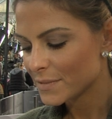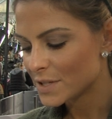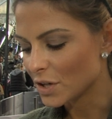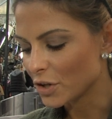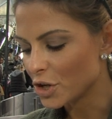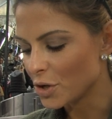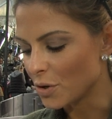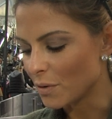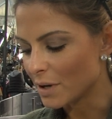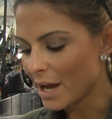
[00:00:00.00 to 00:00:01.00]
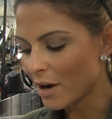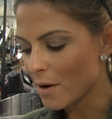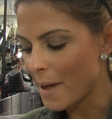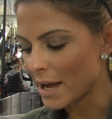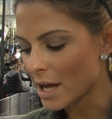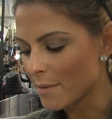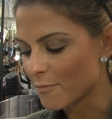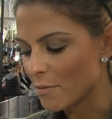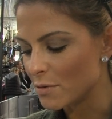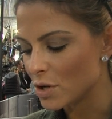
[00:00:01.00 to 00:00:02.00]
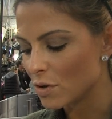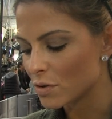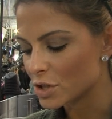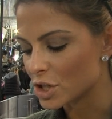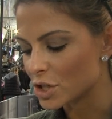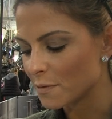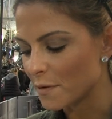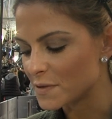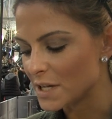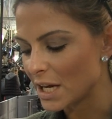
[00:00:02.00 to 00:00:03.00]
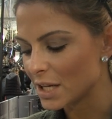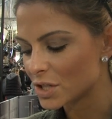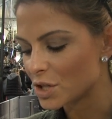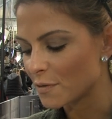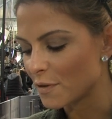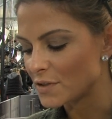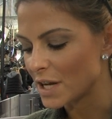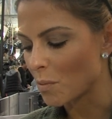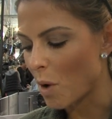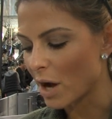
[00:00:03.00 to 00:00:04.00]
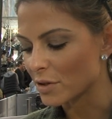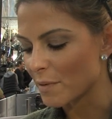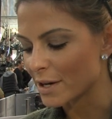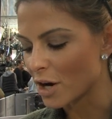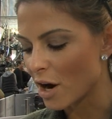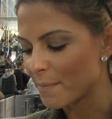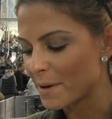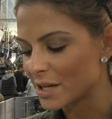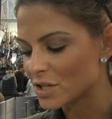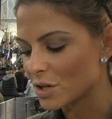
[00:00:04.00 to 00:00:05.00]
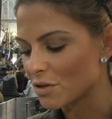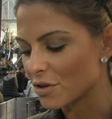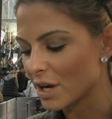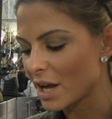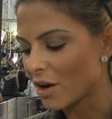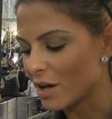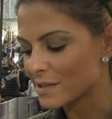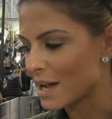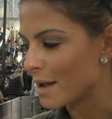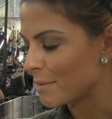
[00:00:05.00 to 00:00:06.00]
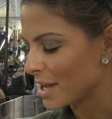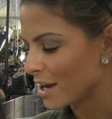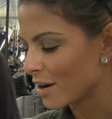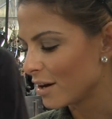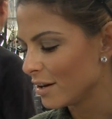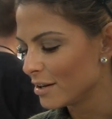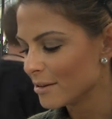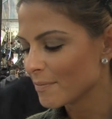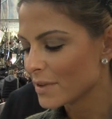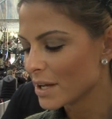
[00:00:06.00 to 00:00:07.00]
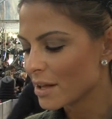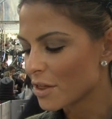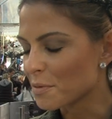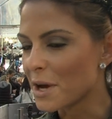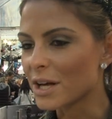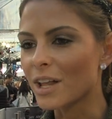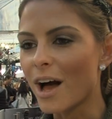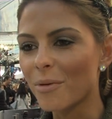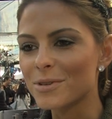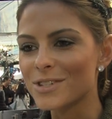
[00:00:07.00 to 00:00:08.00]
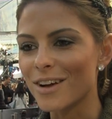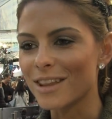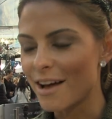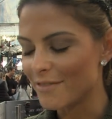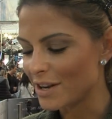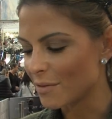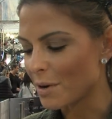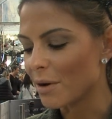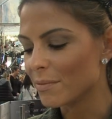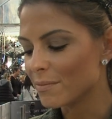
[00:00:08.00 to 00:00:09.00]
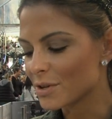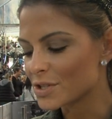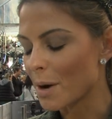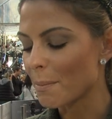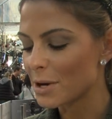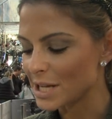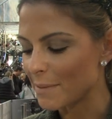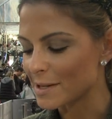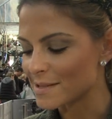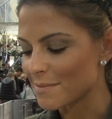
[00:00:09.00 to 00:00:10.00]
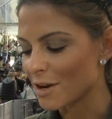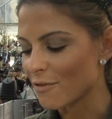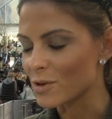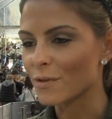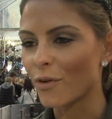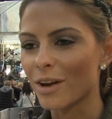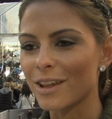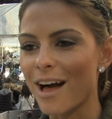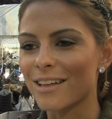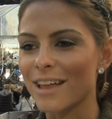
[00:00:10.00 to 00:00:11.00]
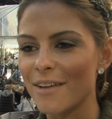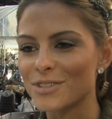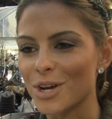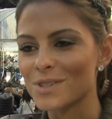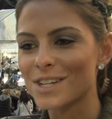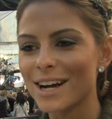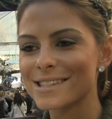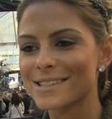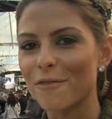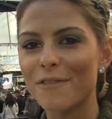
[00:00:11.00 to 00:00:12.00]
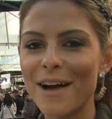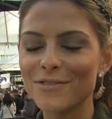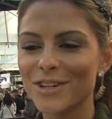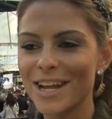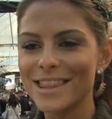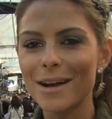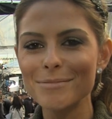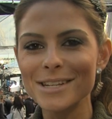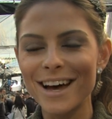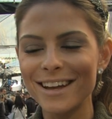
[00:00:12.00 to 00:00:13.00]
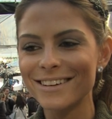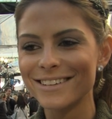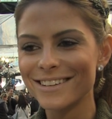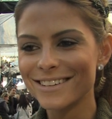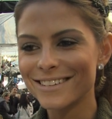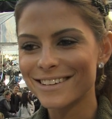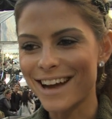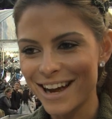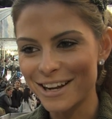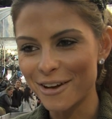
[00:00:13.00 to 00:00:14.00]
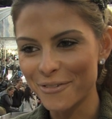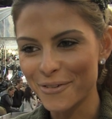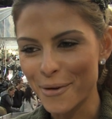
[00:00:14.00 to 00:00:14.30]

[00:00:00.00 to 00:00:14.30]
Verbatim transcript: till noon. Hair and makeup from noon to 2.15. 2.15, walk the red carpet. 2.30, call time here. 3 o'clock, we start live, in, well, we start pre-taping some interviews. 4 o'clock, live show starts till 5.30. Then I'm done, kind of.